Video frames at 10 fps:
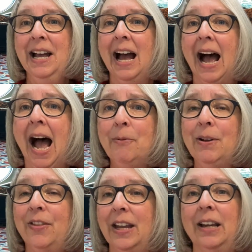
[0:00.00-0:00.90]
I
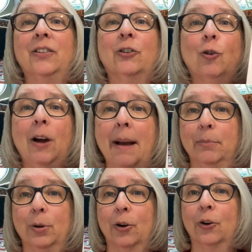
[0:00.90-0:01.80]
would think
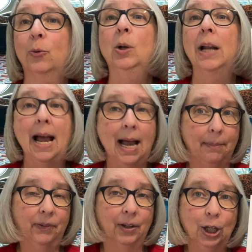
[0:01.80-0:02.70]
scrapbookers would
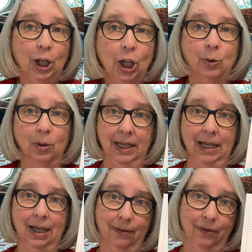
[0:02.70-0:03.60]
absolutely
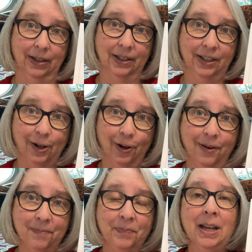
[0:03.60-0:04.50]
love this
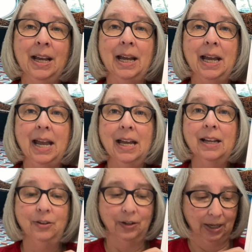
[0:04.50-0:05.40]
sticker,
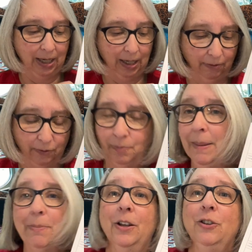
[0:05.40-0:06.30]
and
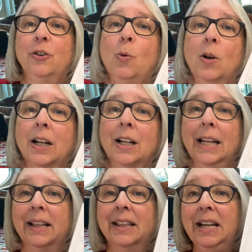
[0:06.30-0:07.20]
people that just want to
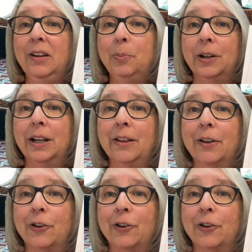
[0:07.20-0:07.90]
collect things, putting it in their